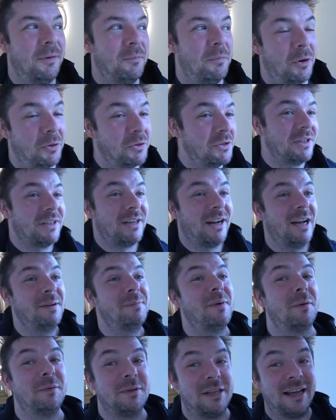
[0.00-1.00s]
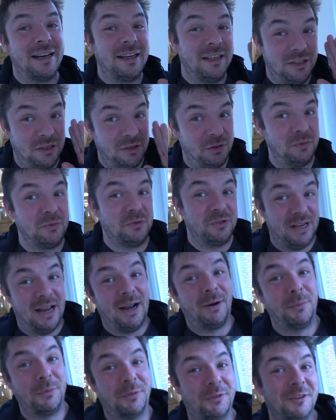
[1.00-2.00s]
most of the time I was heading due
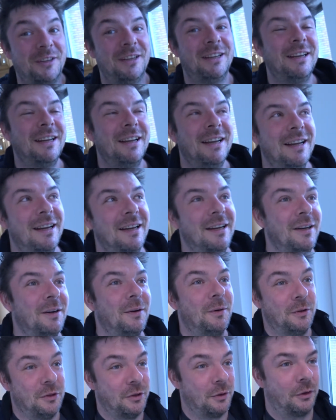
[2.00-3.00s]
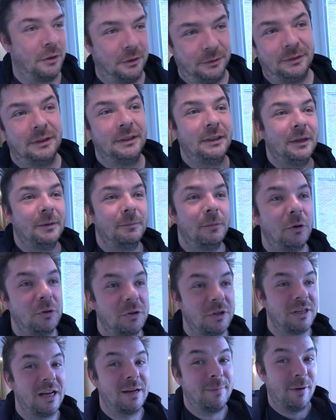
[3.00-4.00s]
south. Or, or
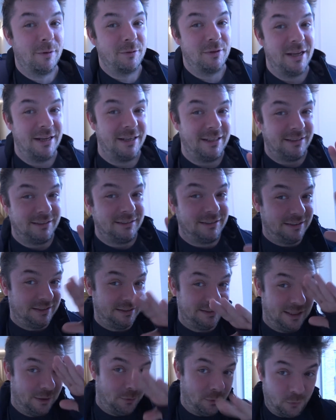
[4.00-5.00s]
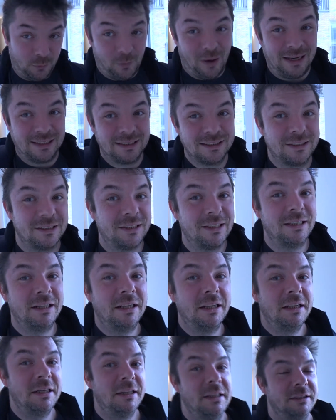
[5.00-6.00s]
most of the time I was heading southwest,
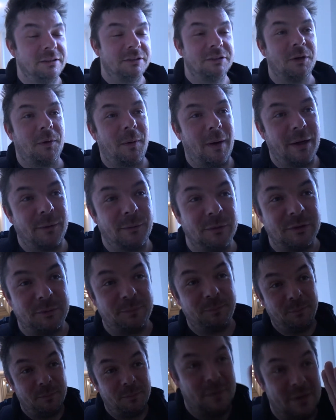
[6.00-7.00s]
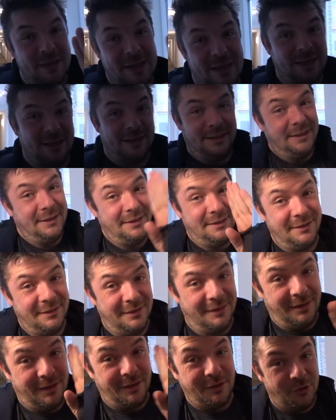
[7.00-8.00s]
and so I was hitting
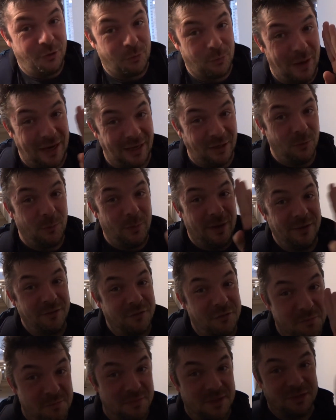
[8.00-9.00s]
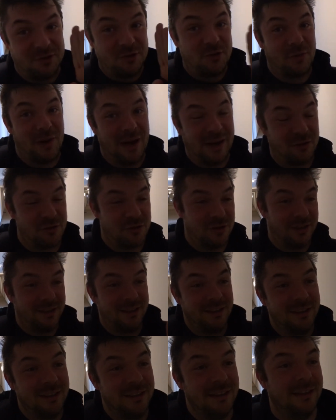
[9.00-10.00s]
a direct wind from this
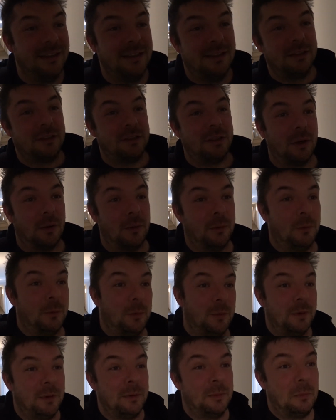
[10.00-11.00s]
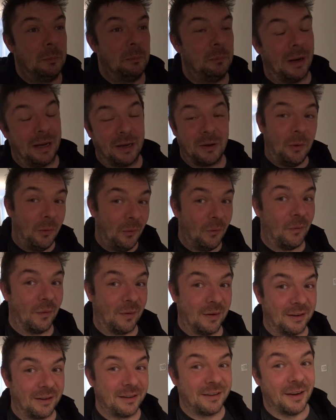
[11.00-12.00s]
direction. So my
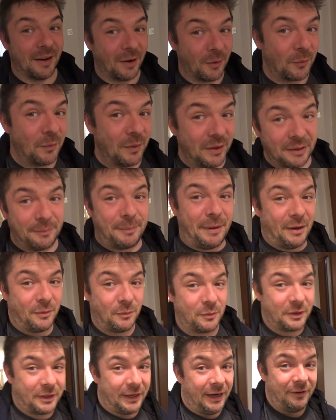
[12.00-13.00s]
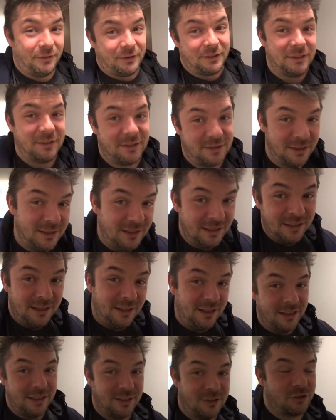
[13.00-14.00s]
core got a really bad workout because
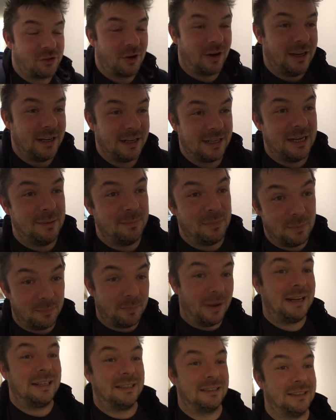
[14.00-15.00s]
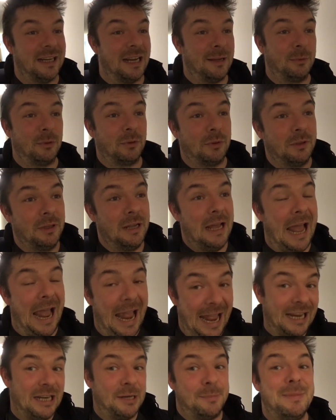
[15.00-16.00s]
it's trying to keep the bike stable
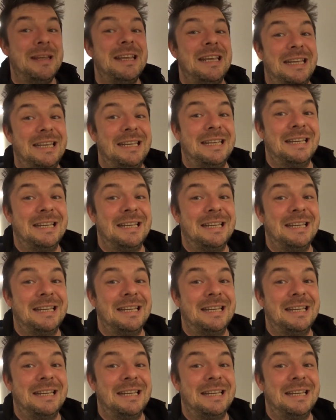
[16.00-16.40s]
and me.